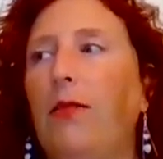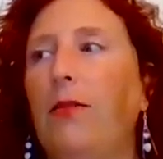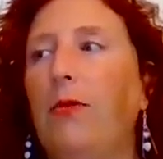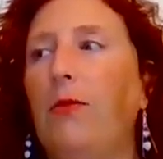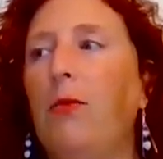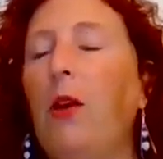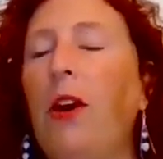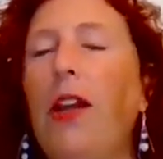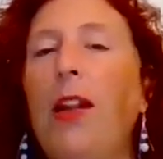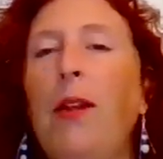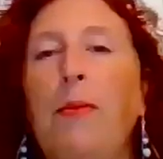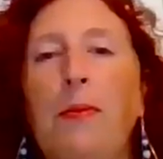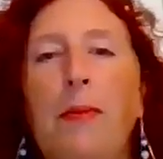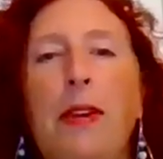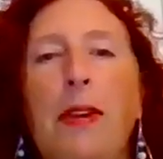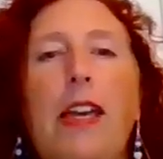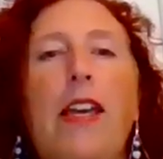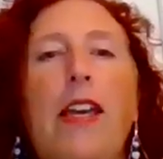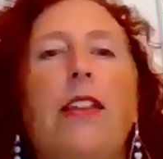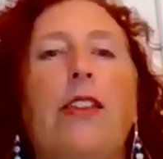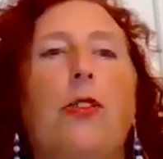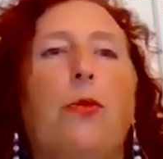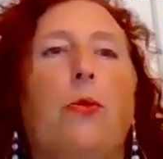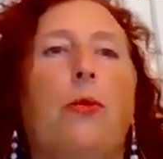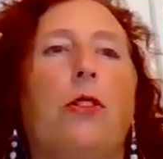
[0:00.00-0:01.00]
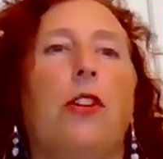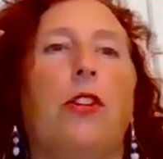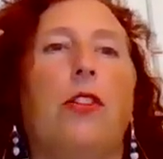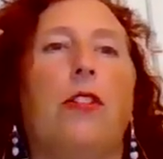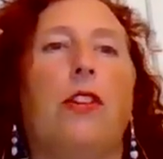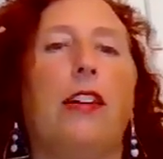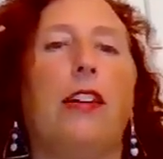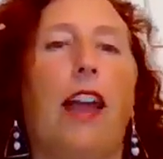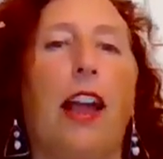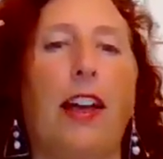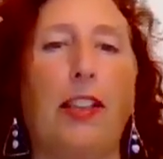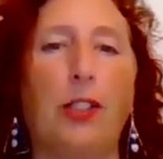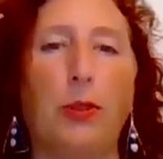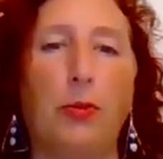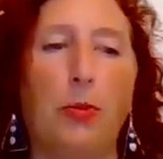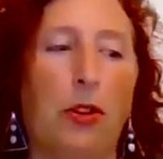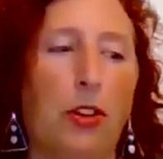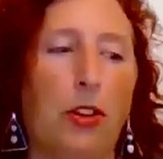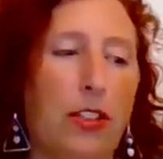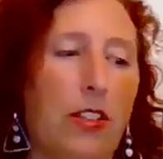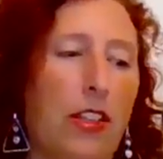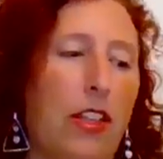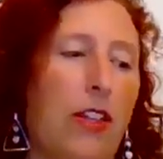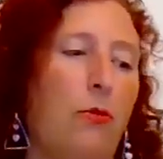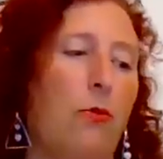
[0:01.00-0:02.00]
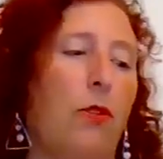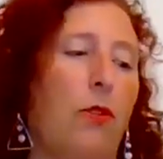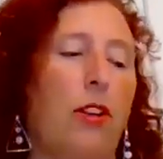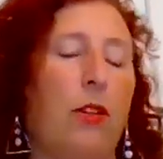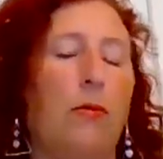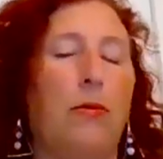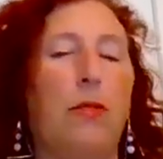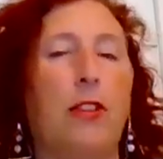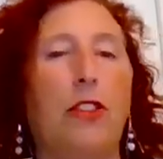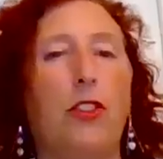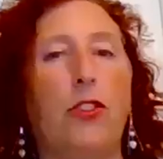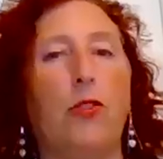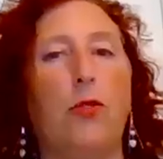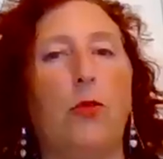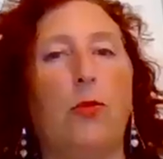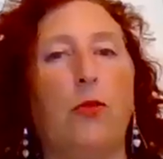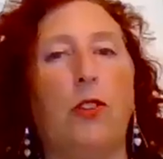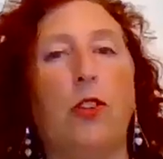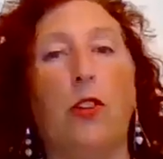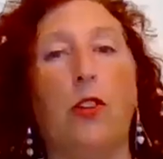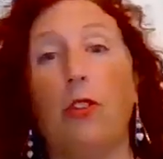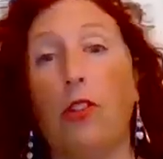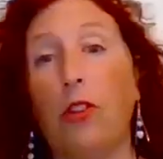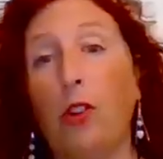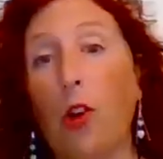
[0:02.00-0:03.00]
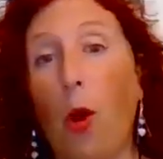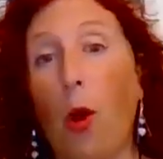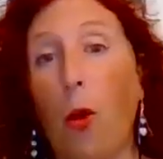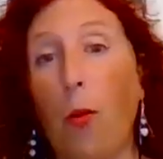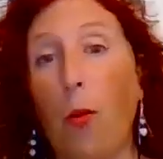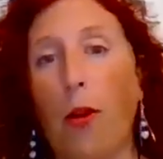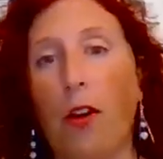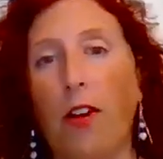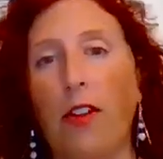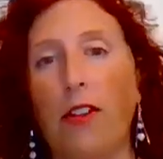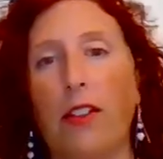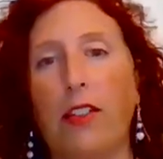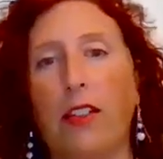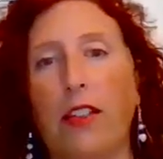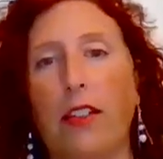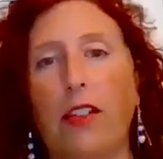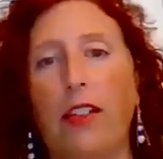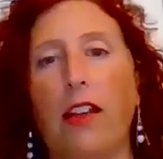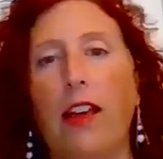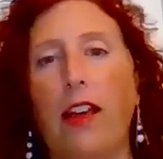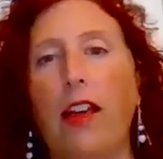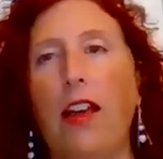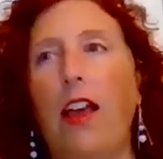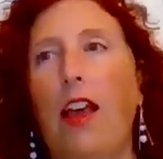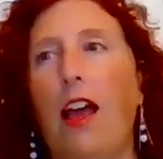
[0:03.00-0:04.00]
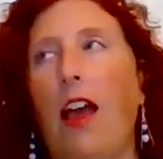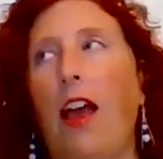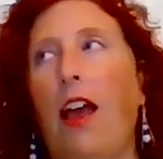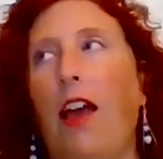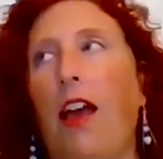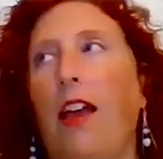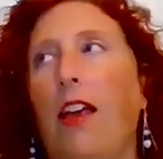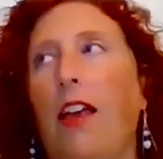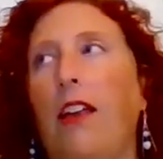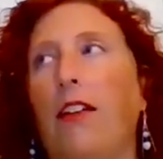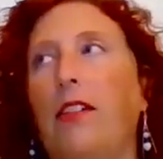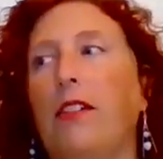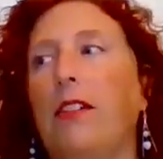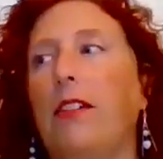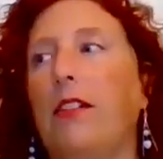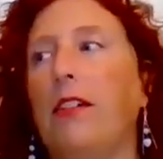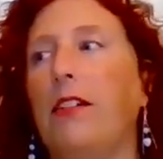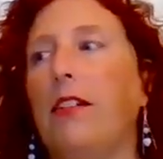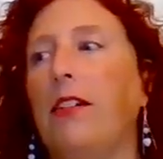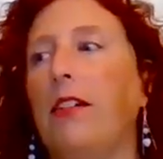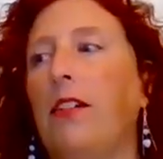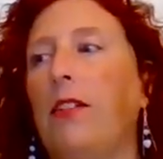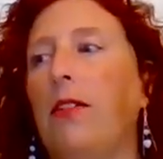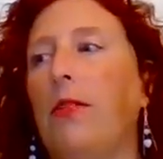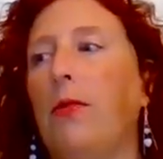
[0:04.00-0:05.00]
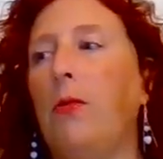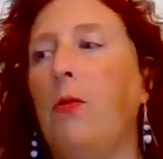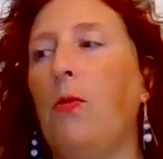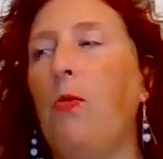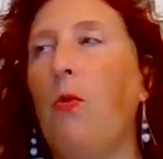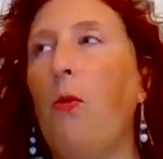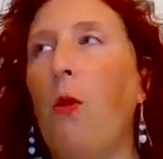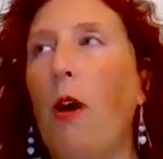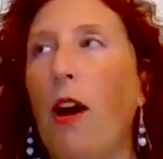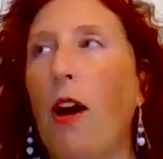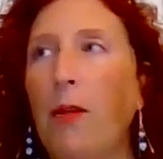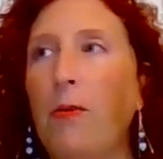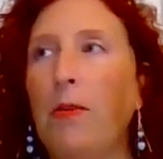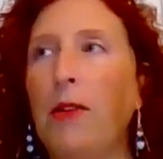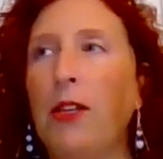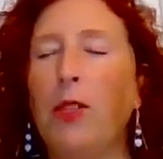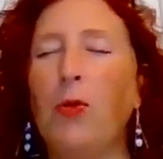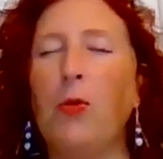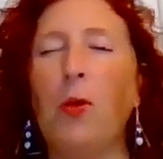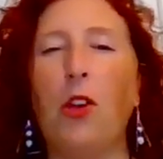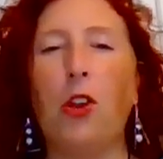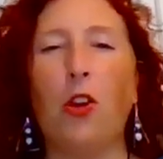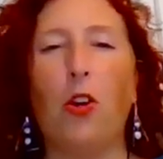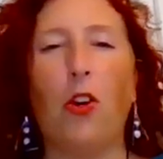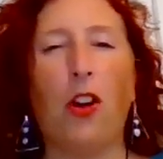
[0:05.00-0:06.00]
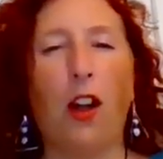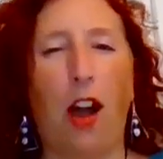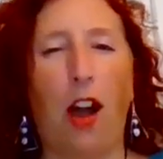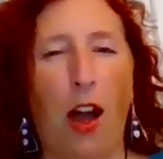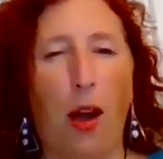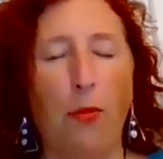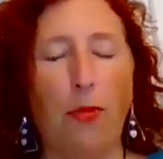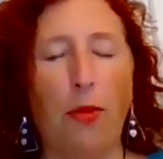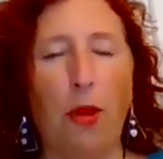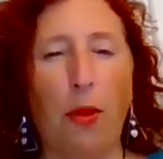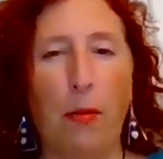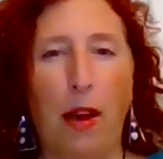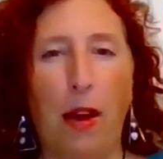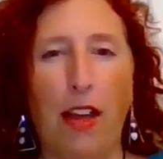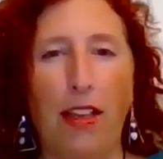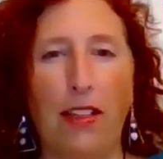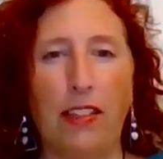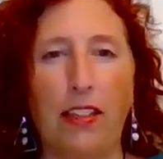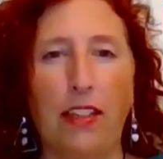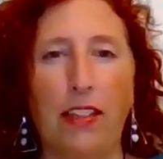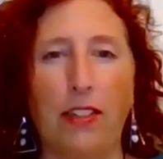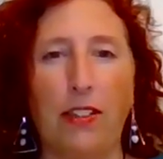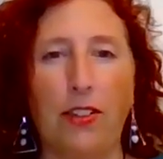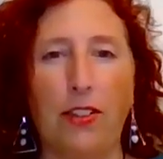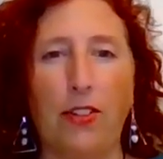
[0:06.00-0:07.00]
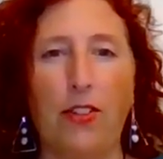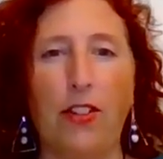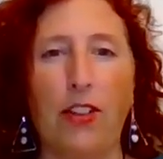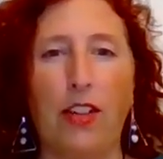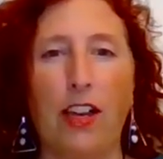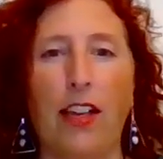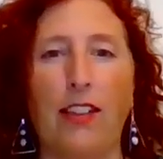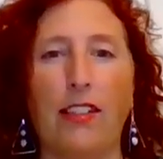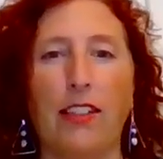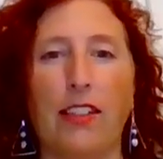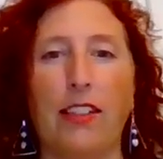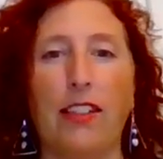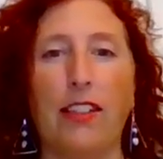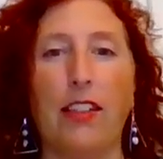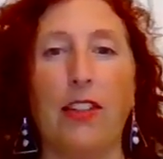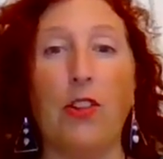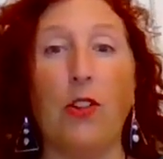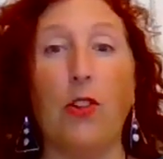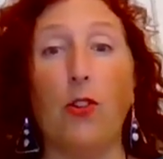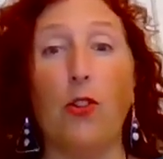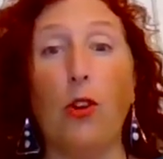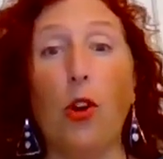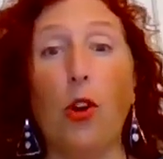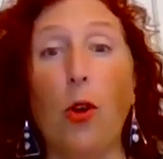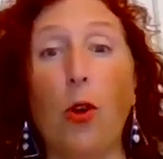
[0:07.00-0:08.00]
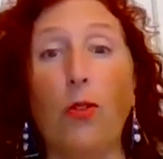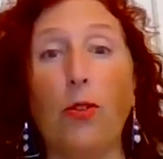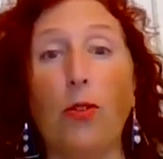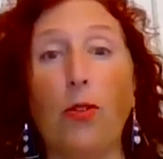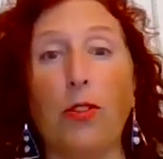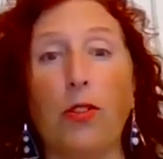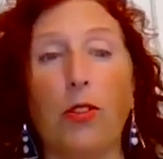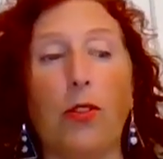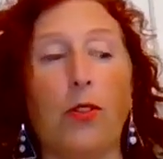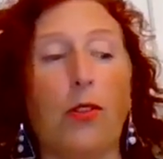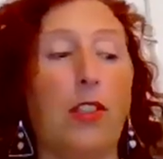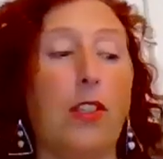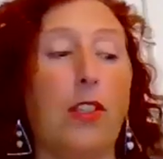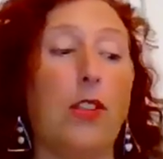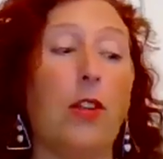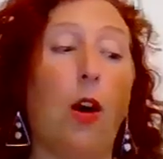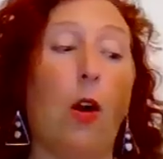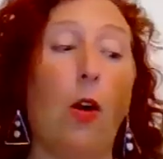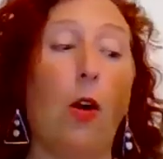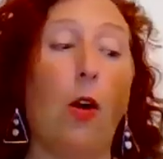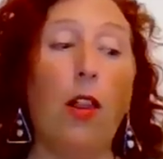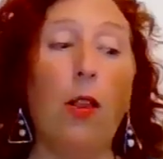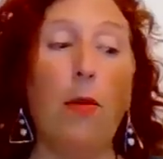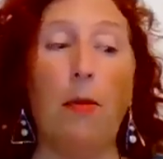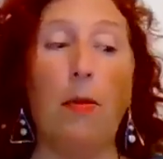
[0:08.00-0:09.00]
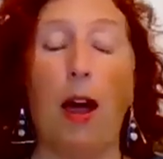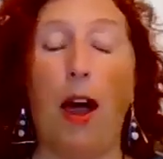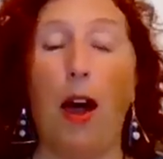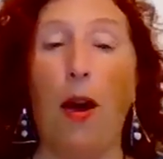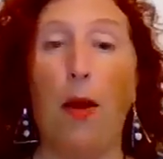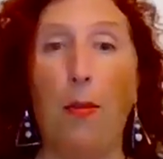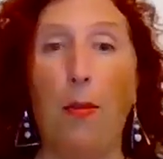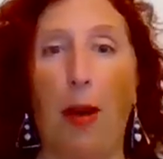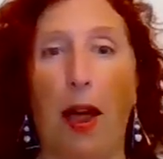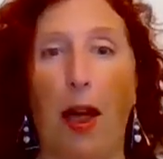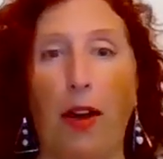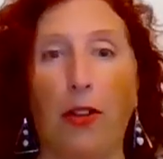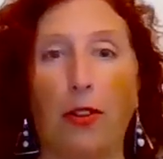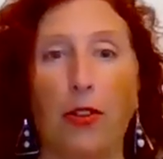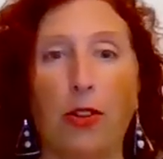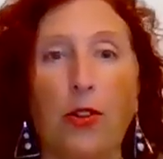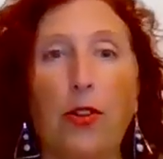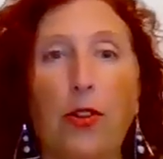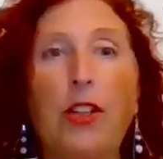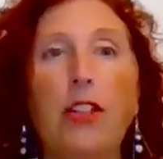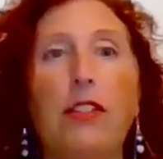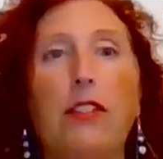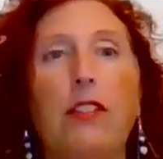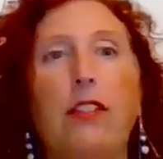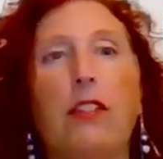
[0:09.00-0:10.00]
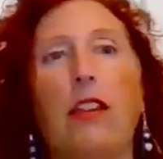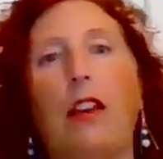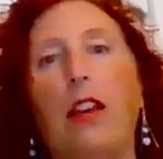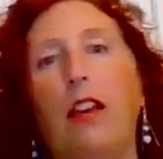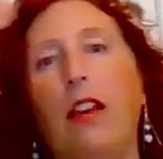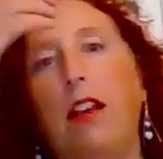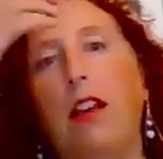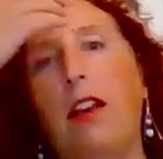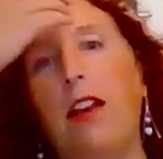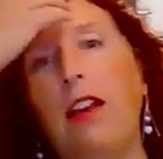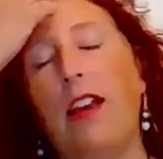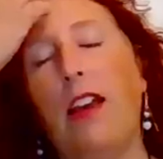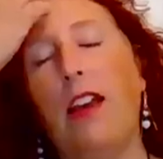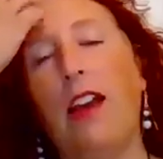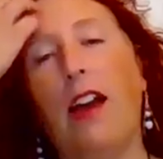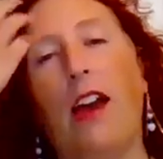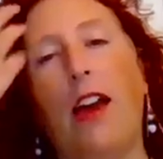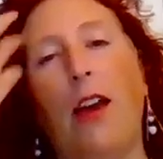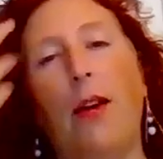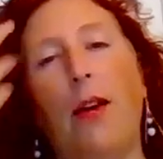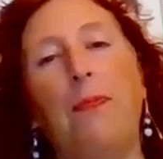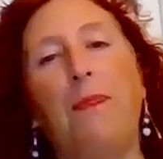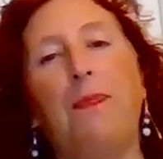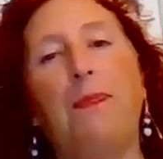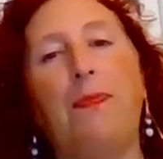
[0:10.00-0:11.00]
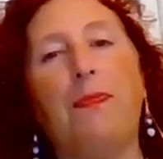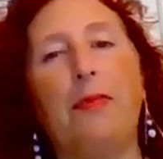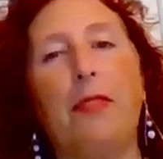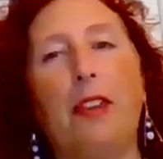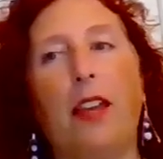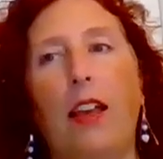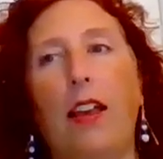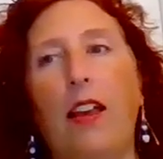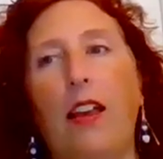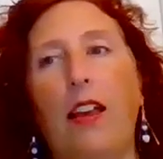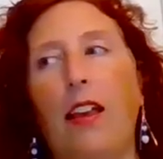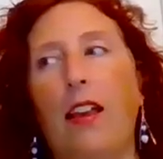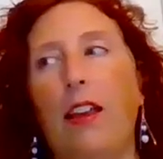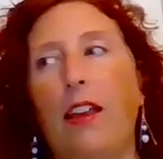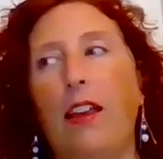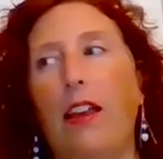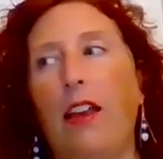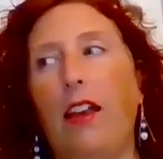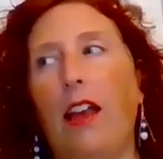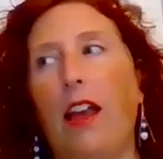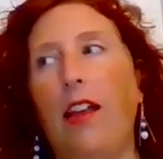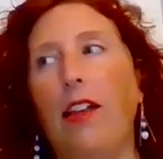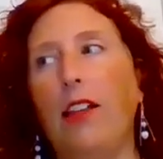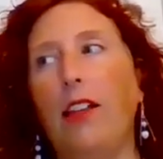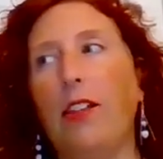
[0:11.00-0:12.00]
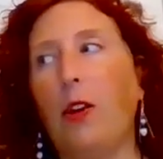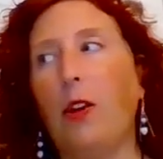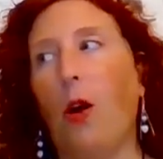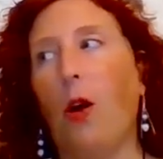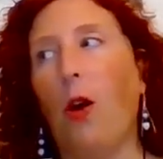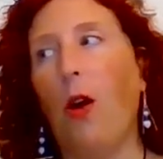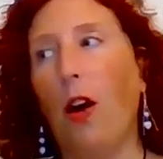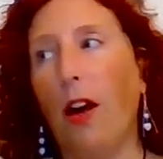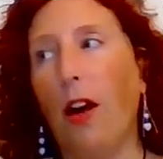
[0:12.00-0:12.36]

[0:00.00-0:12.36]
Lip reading: what it means when you're a yes person and what it means when you're a no person, and what it means when you're compromising your yeses and your nos. So this is all about boundaries. Um, and it